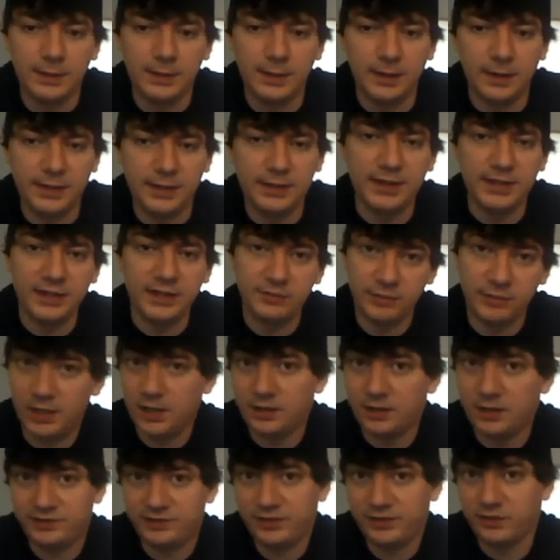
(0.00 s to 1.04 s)
In that
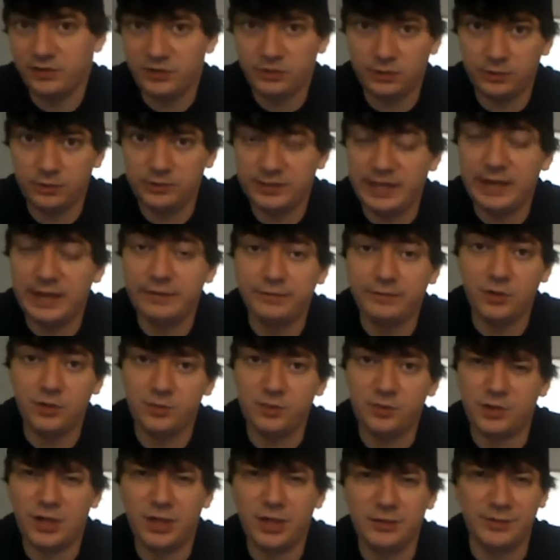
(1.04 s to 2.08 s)
regards, the controls have no
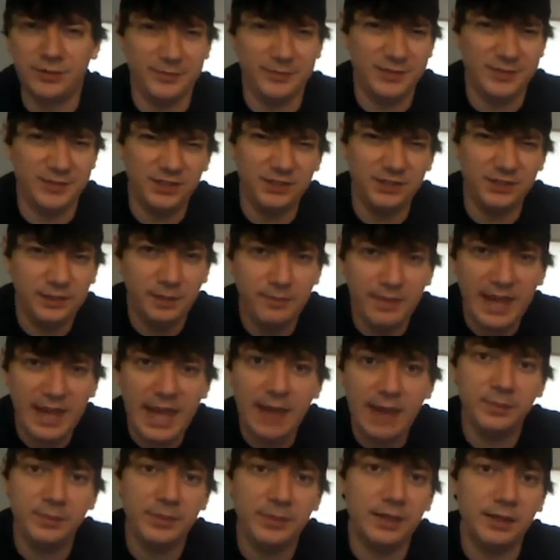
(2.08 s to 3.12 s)
problem. It's just the
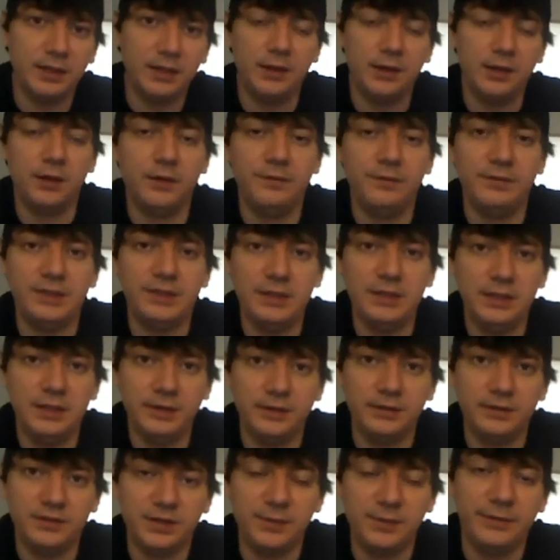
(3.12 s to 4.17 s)
mapping of
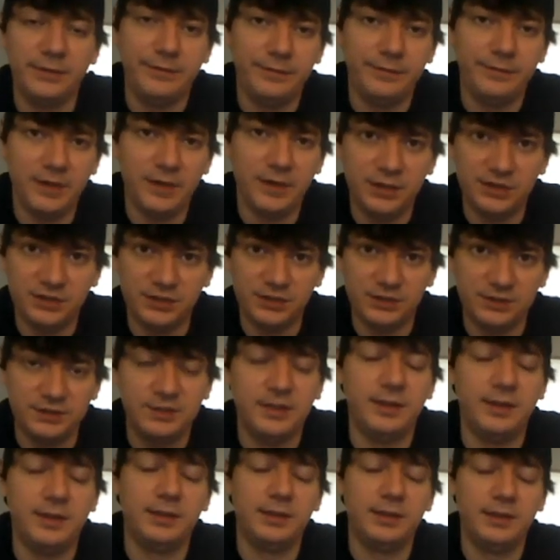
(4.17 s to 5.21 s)
the some of the functions
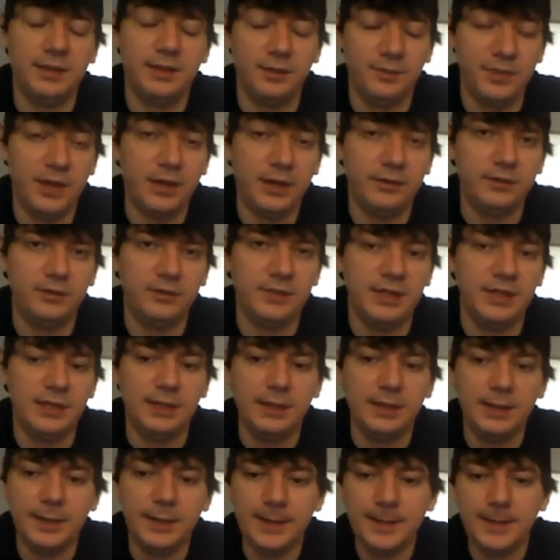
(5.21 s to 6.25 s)
that bother me.
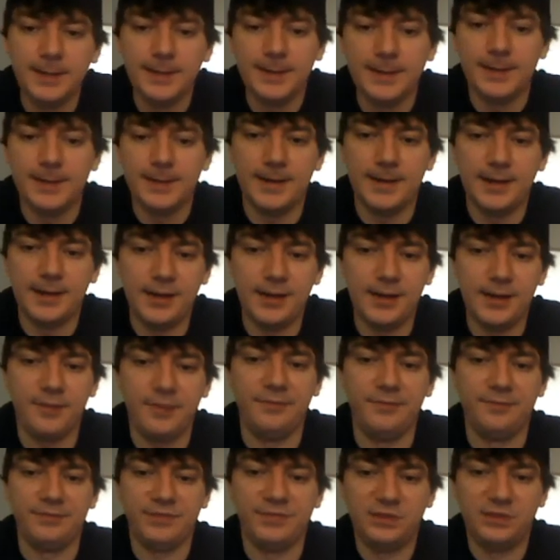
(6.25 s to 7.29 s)

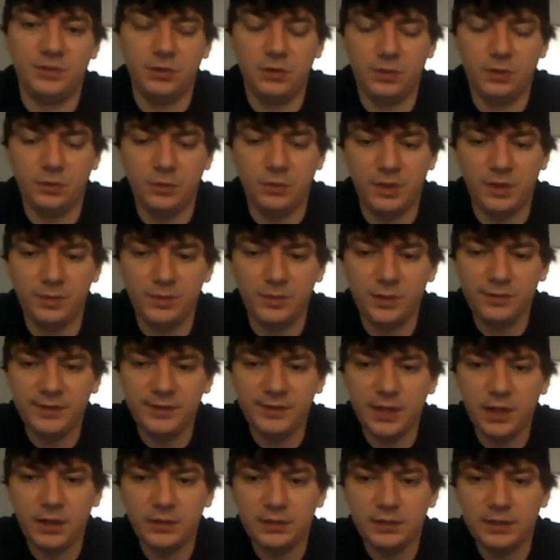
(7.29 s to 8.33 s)

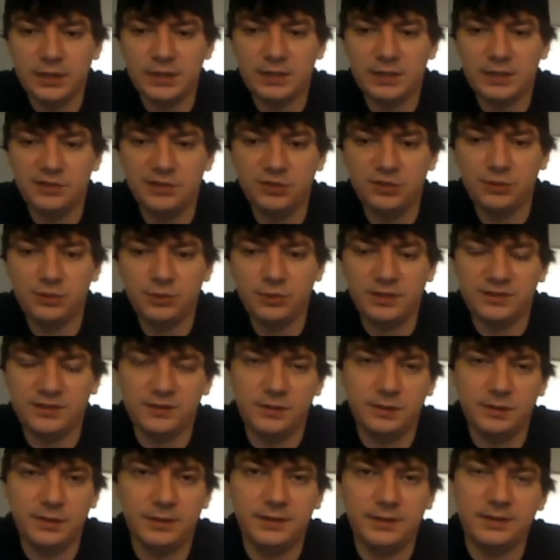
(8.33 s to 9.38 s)
Moving on into
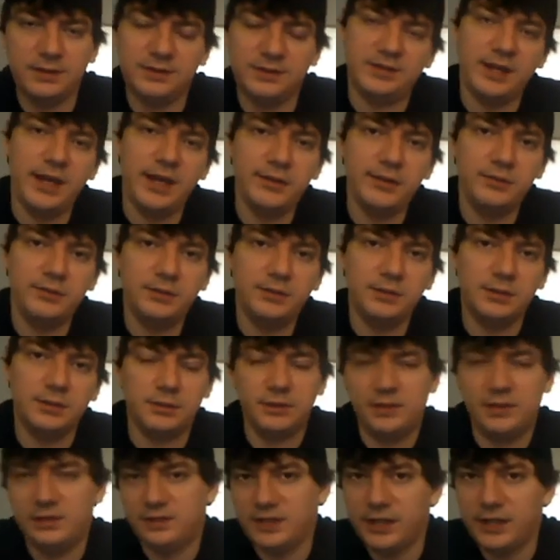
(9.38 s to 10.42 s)
the sound
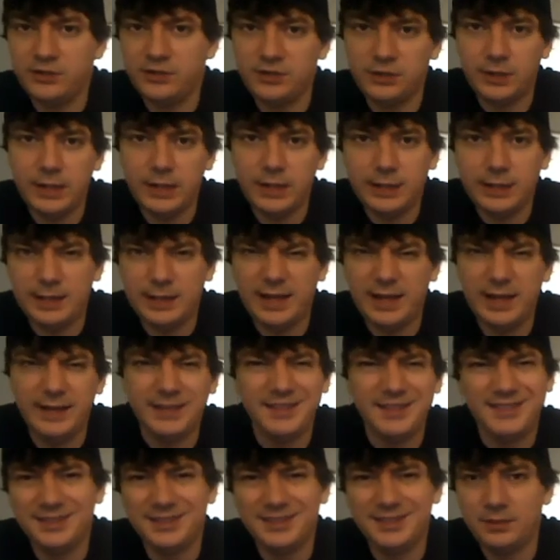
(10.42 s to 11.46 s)
or the soundtrack,
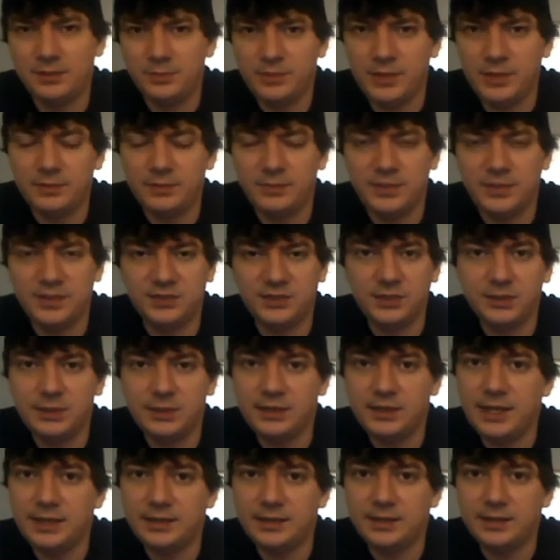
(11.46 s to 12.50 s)

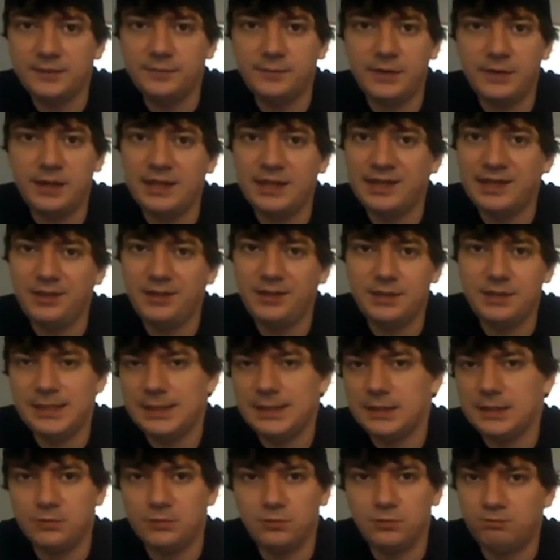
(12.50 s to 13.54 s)
personally I didn't find
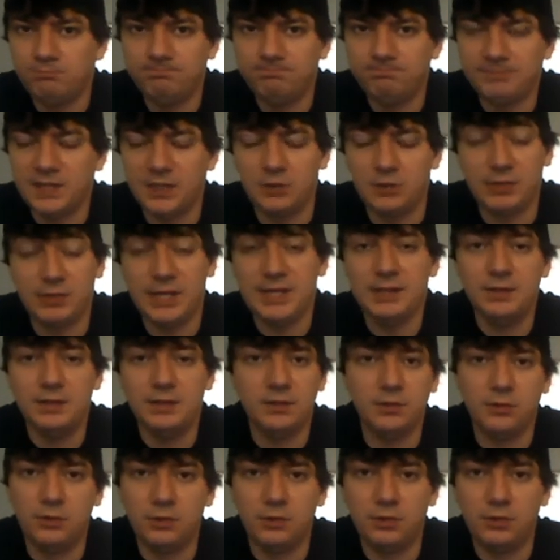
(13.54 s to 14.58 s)
anything
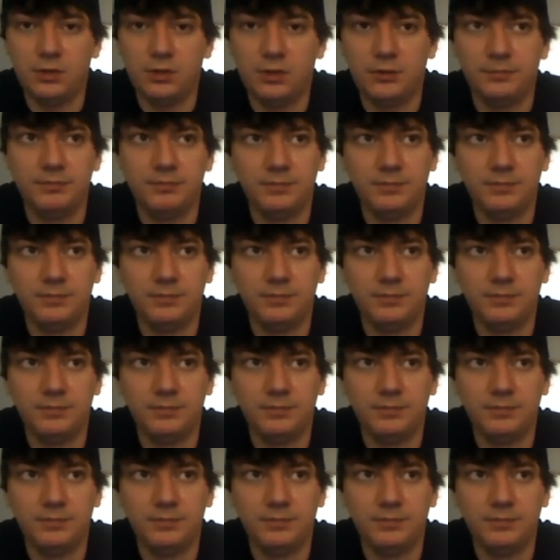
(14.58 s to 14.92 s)
great, or